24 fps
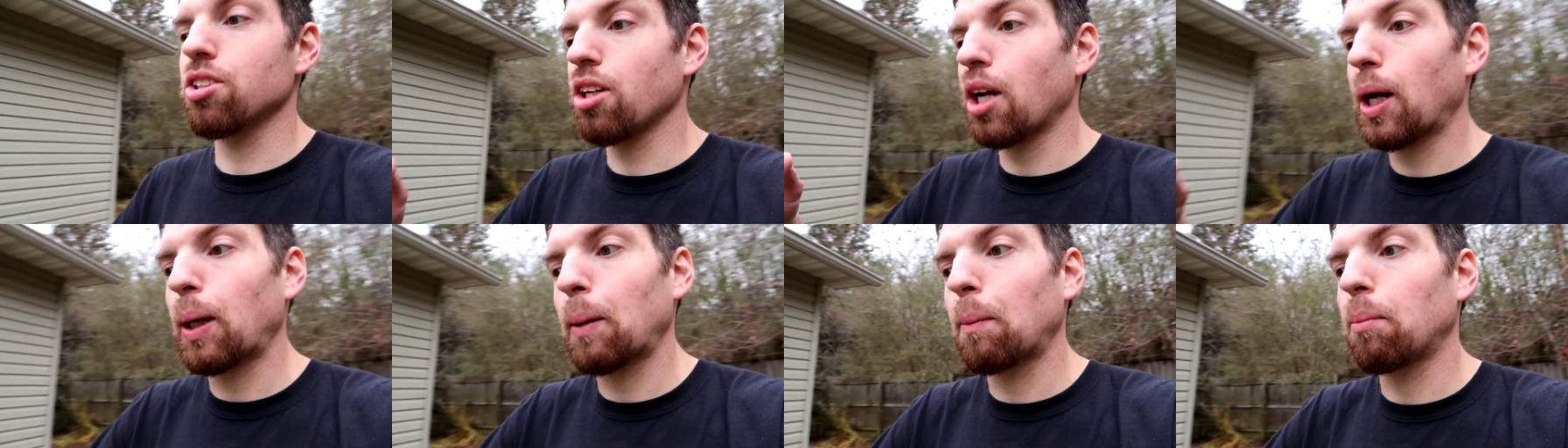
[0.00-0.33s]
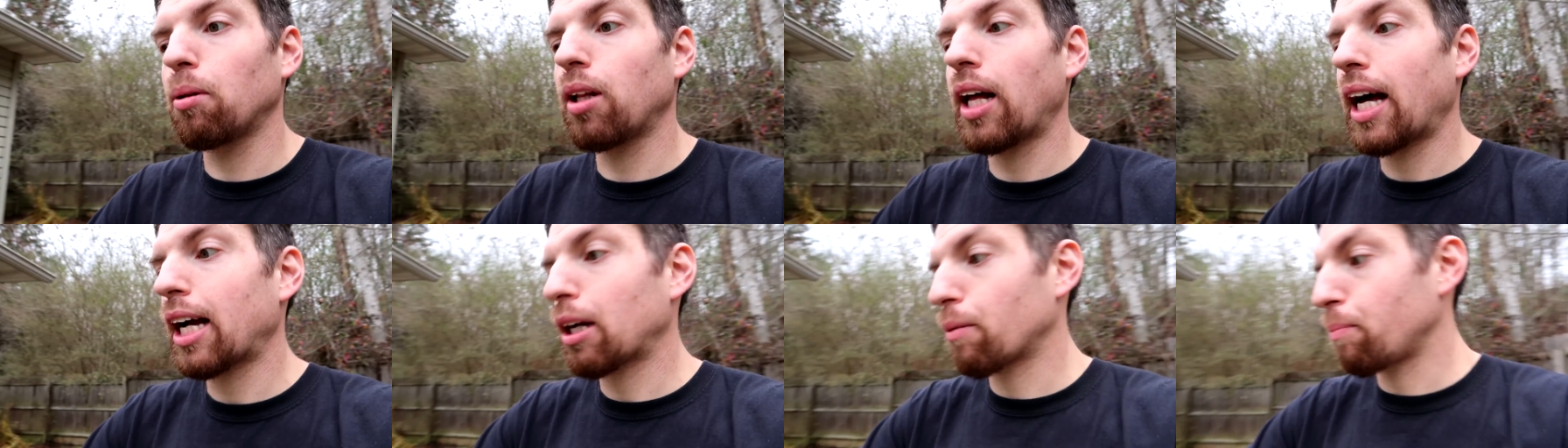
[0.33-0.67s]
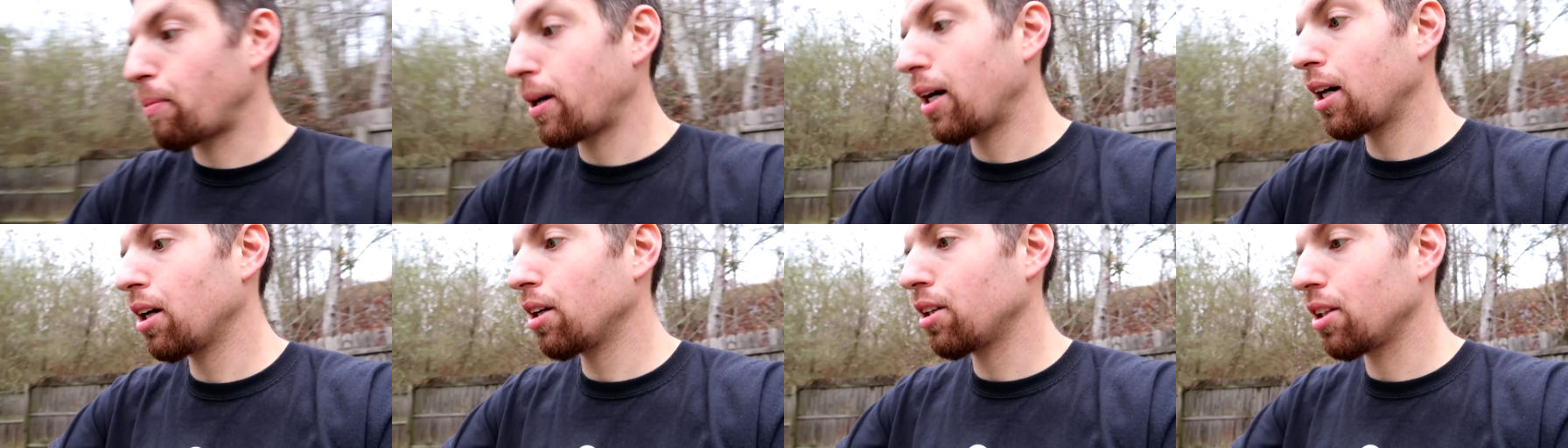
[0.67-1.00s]
saw a
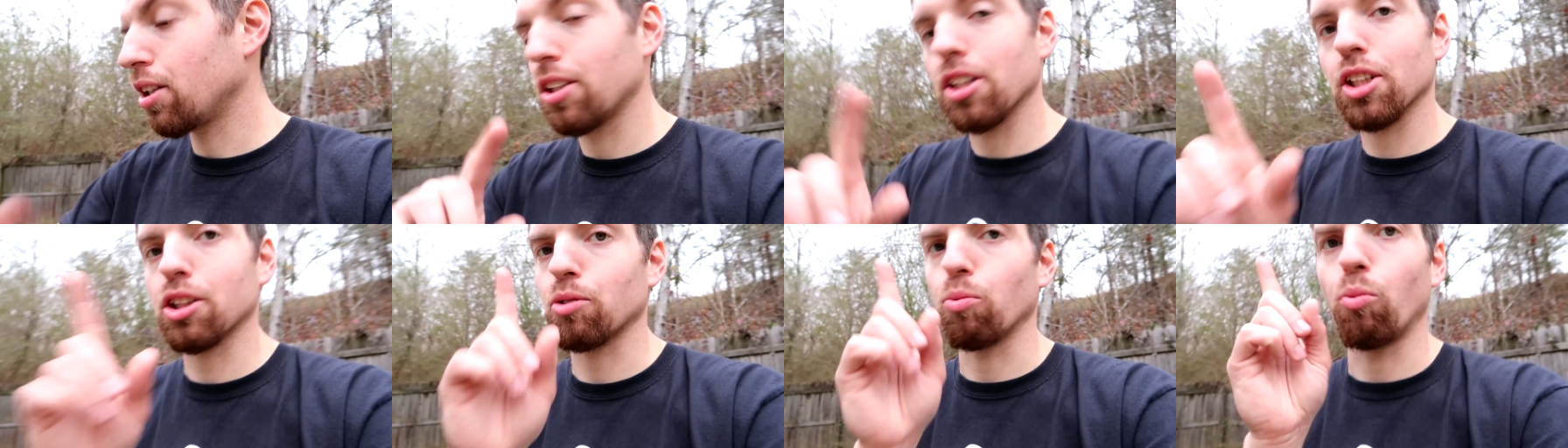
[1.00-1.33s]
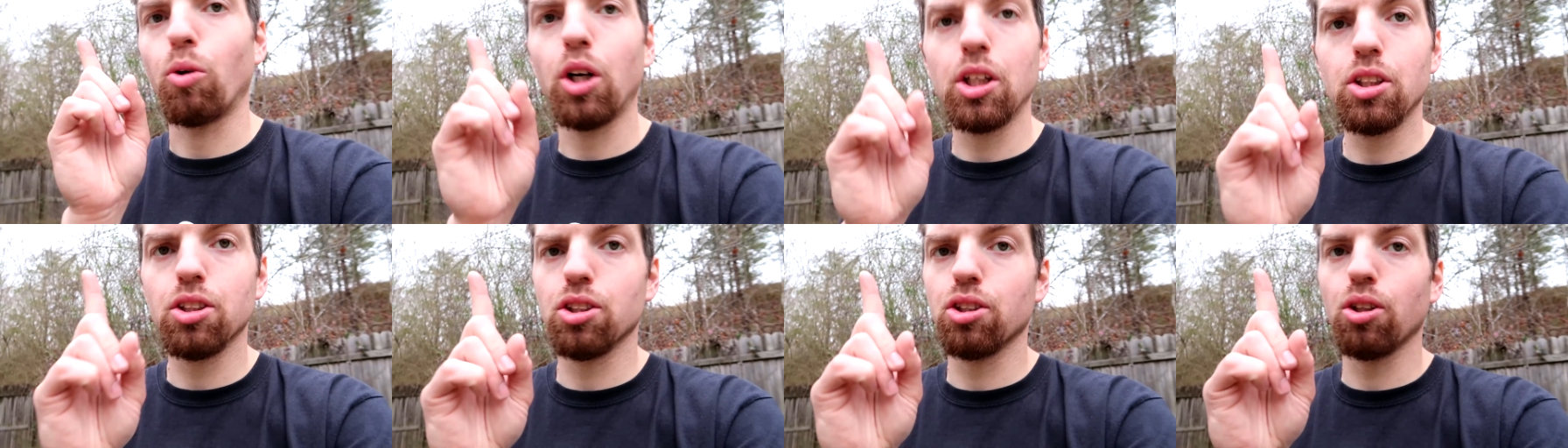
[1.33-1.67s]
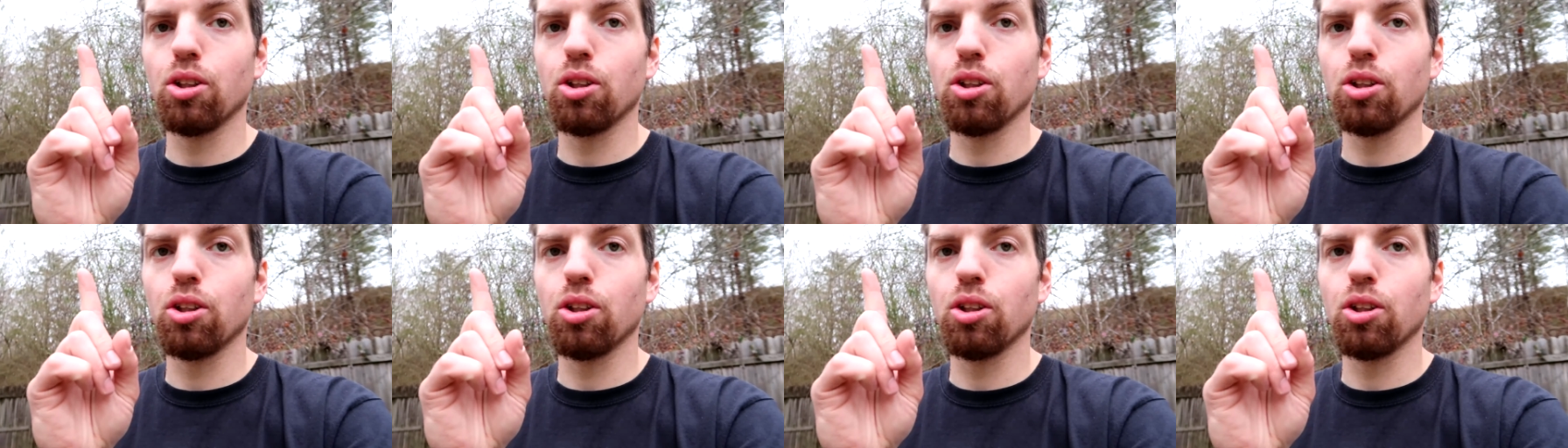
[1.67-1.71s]
black bear, just one